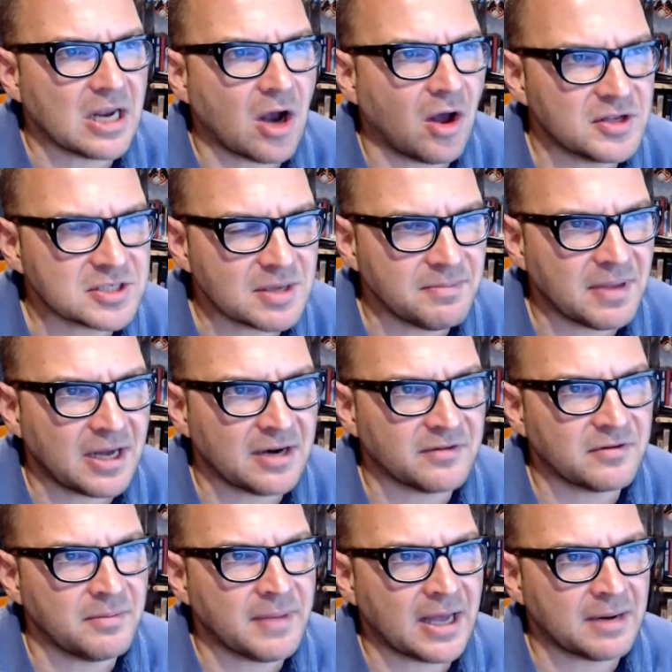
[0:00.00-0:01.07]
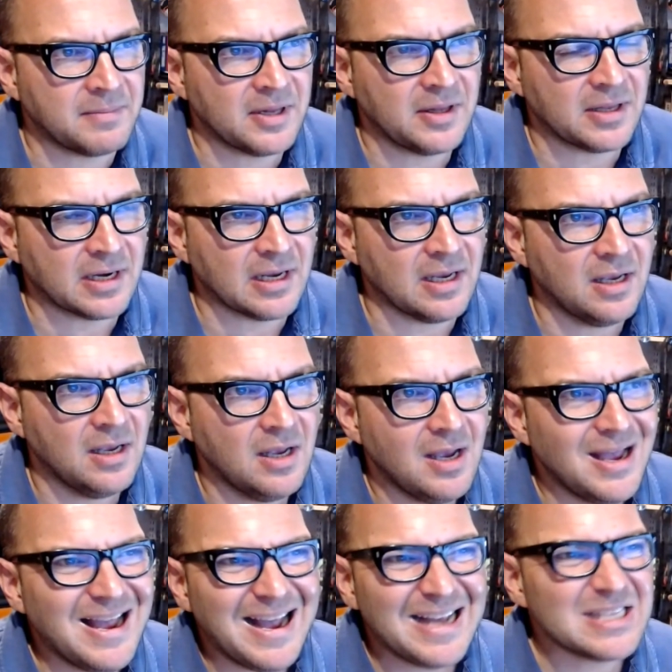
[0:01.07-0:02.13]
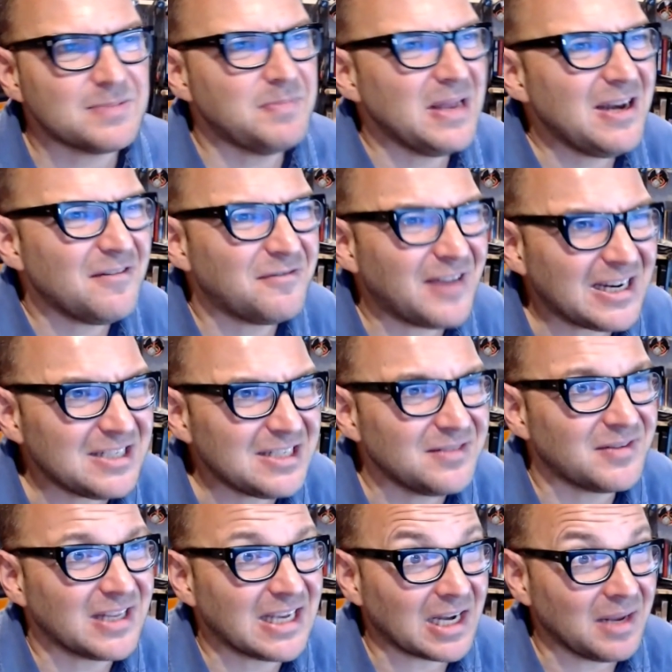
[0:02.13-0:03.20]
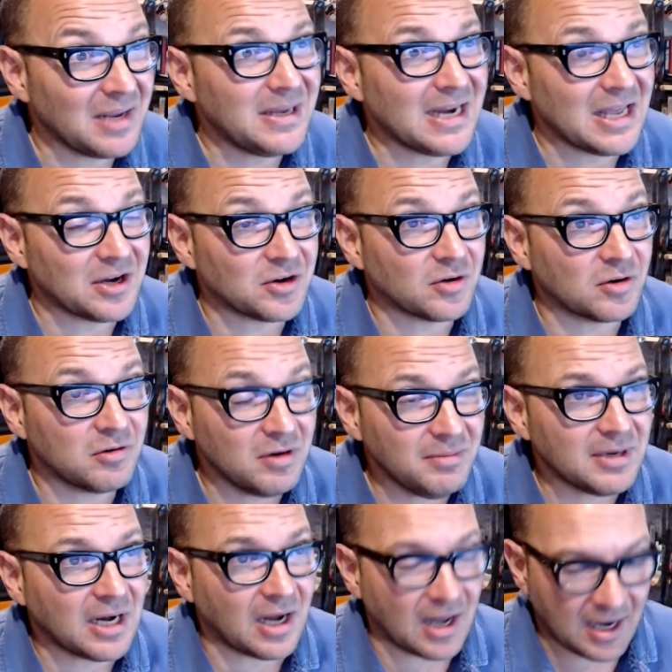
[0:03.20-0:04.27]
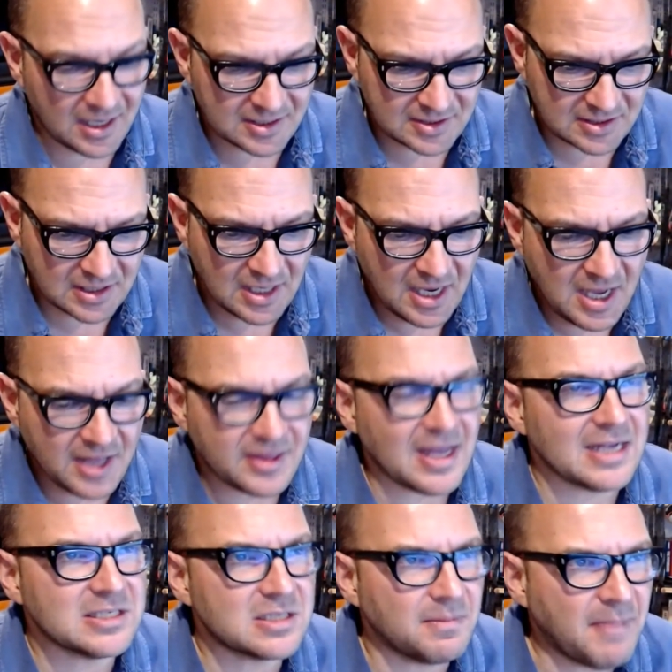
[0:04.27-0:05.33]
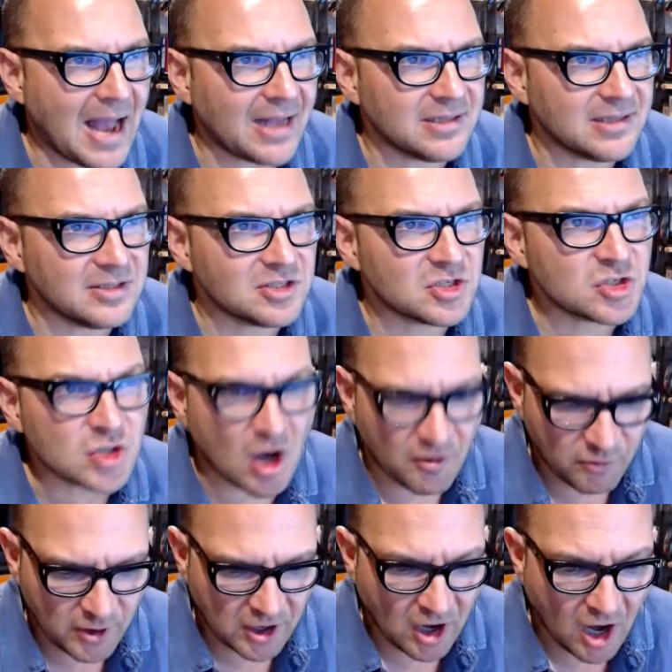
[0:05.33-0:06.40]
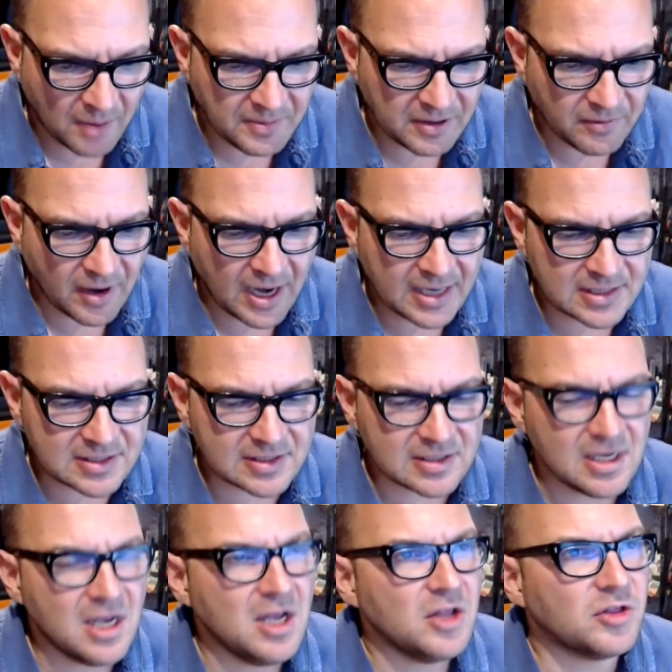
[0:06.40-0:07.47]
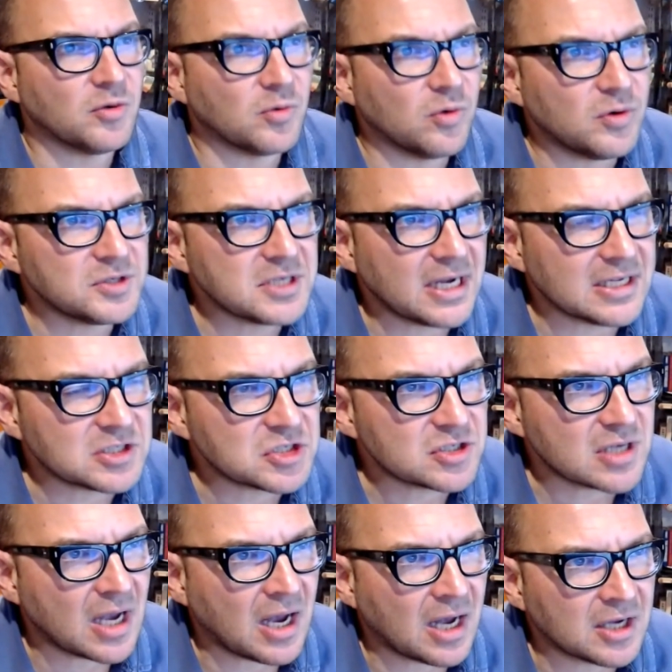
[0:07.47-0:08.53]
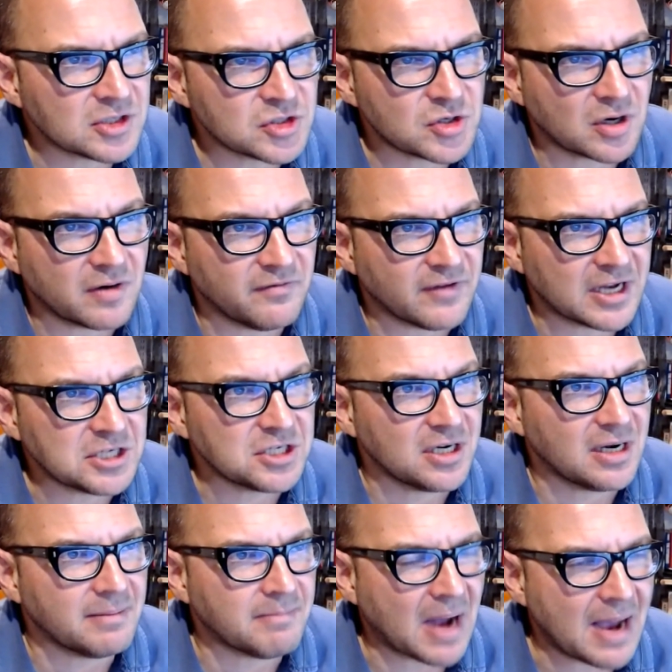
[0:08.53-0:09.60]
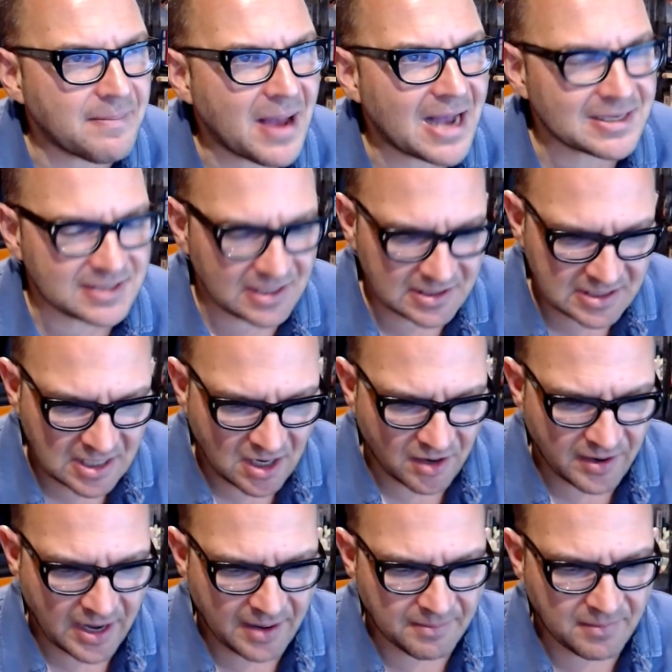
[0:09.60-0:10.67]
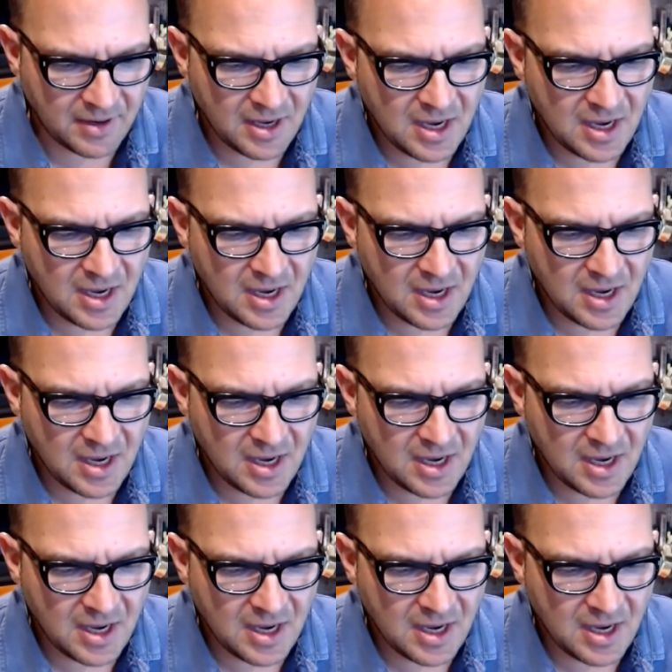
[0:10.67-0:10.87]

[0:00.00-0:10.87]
all this competitive compatibility has been effectively eliminated or criminalized thanks to patents, software copyrights, the rules against circumvention and bypassing DRM,